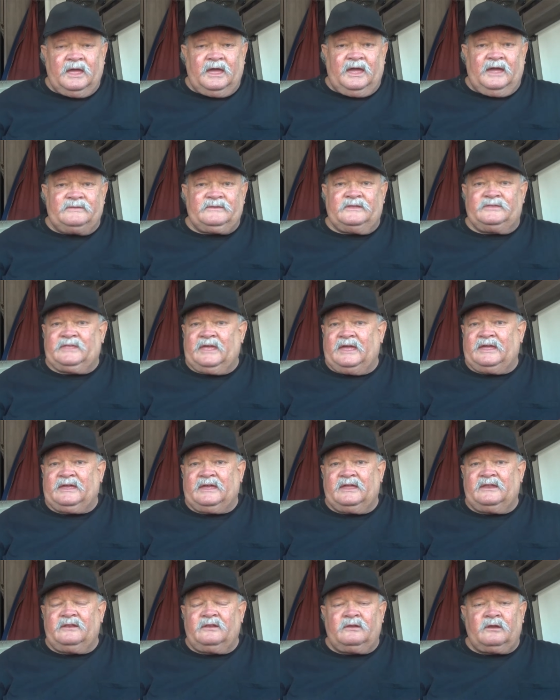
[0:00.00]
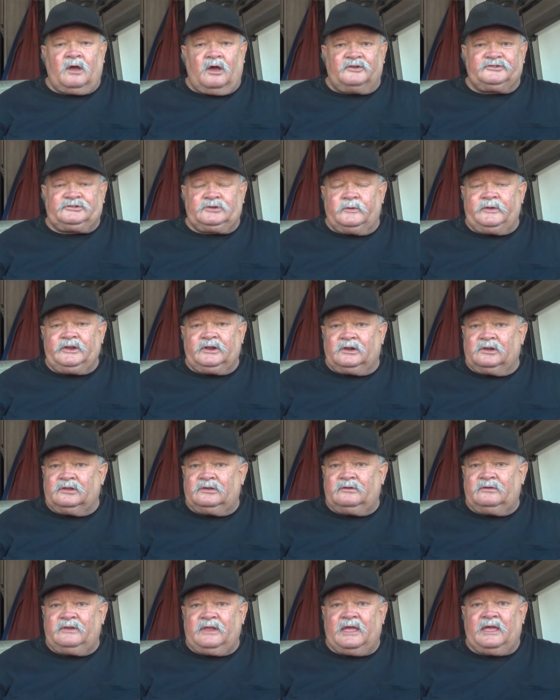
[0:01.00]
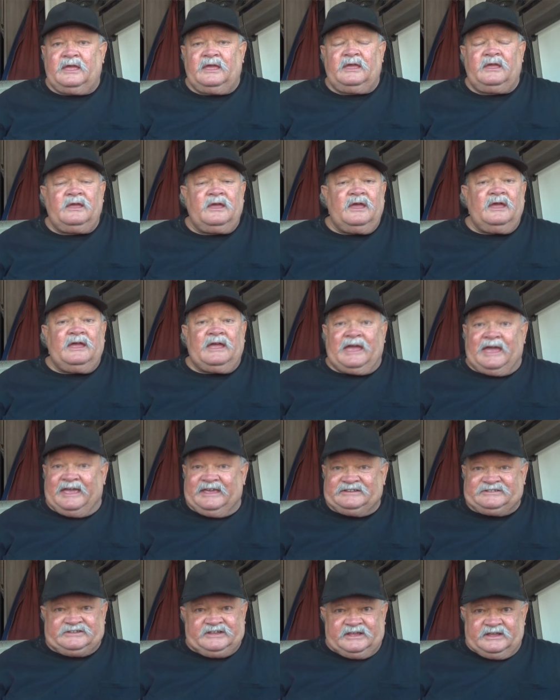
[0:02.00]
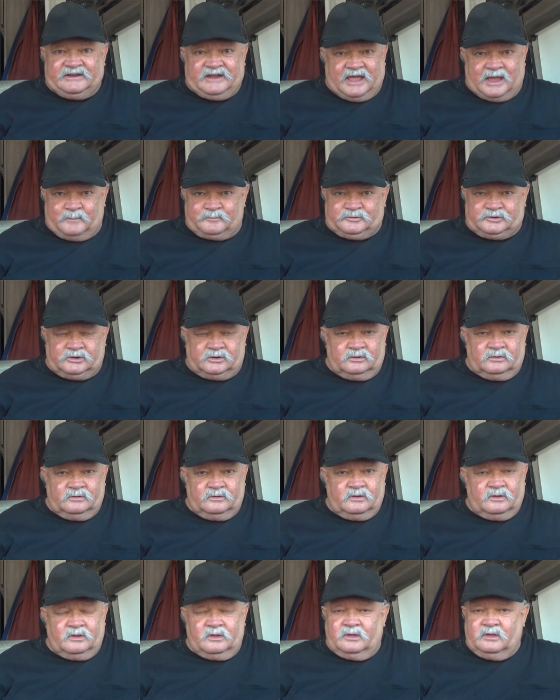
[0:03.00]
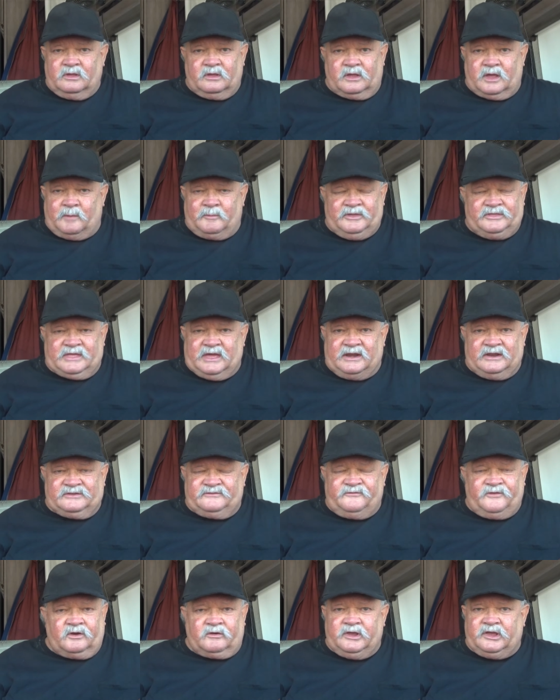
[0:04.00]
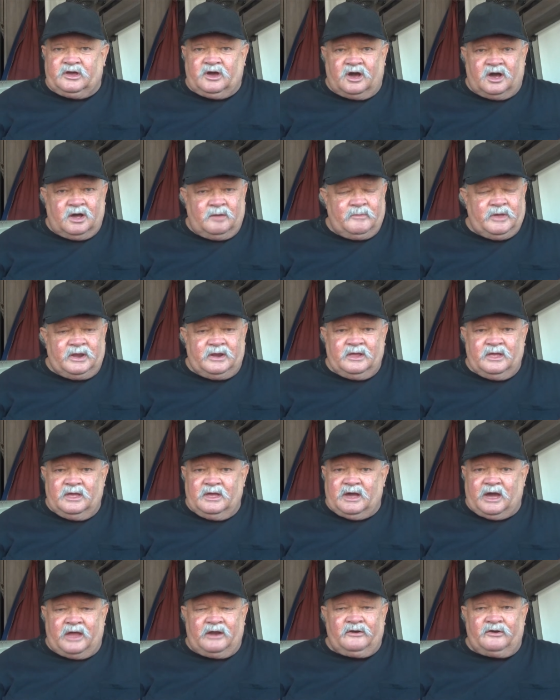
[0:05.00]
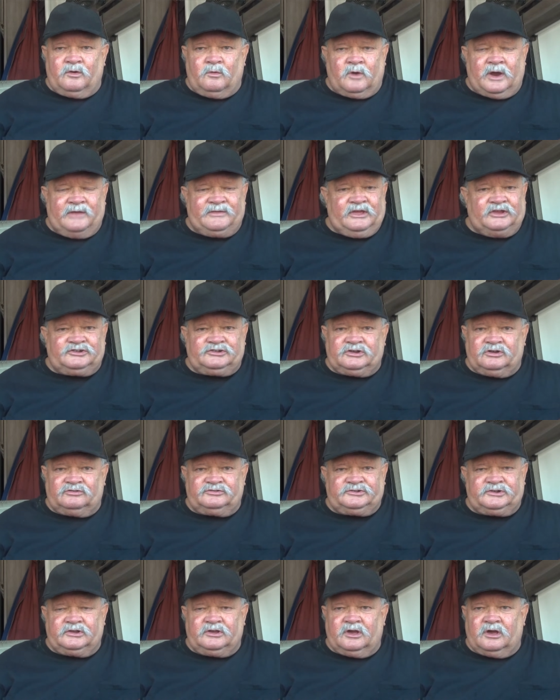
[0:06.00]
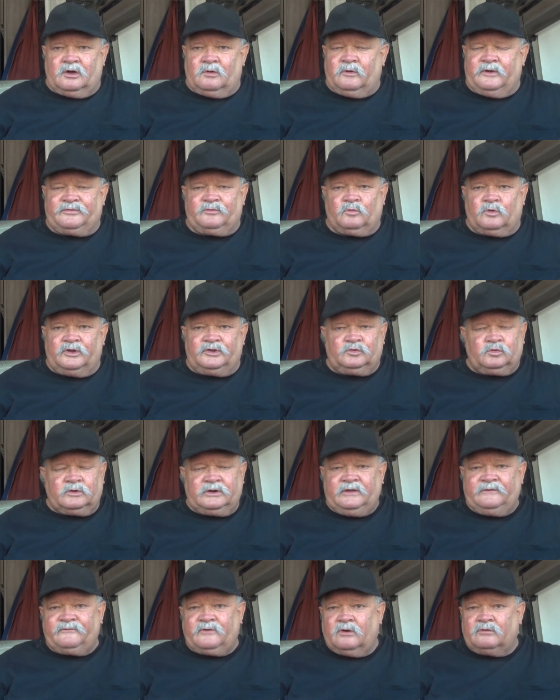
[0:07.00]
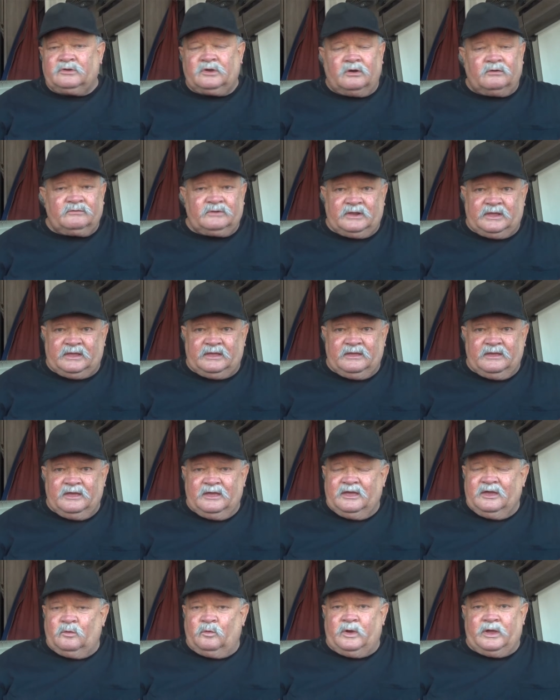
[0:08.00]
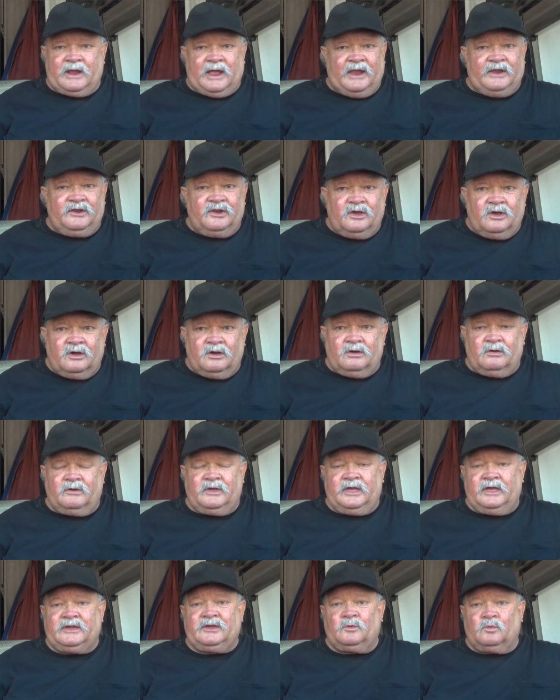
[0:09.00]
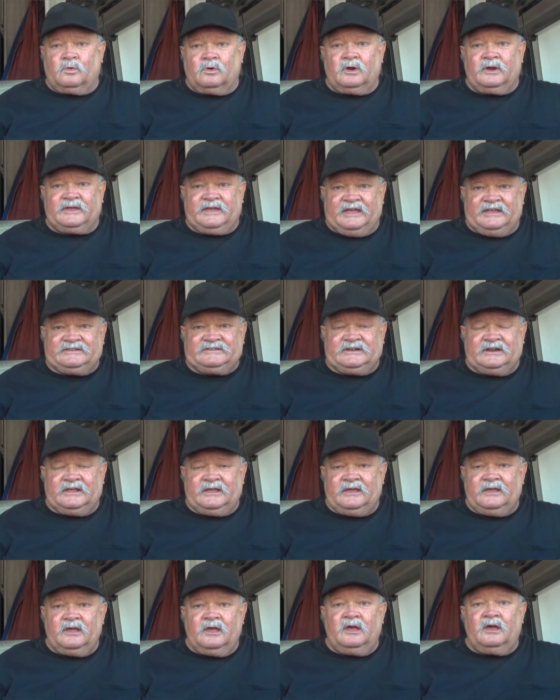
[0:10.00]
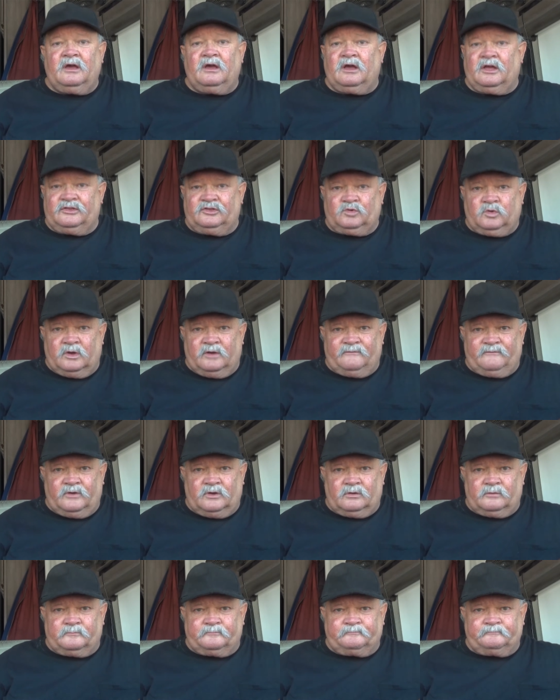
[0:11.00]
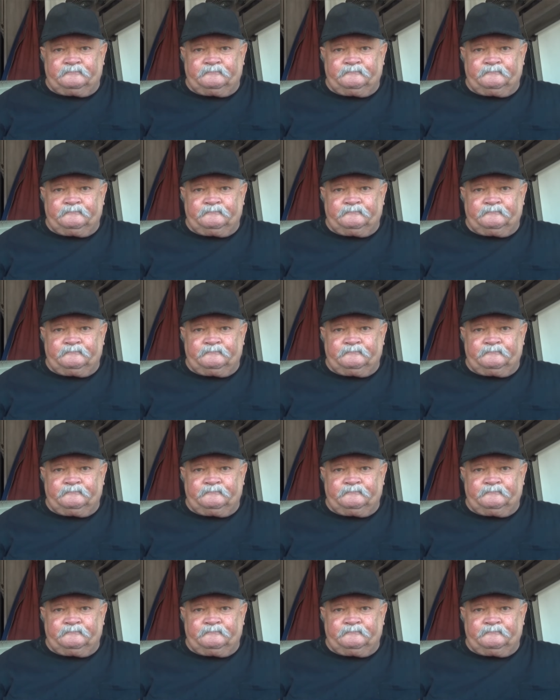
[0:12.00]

And then they can also include a AC adapter. I mean, that is very common. I don't know why they chose to go with 120 volt only, when I know it could work easily on 12 volt.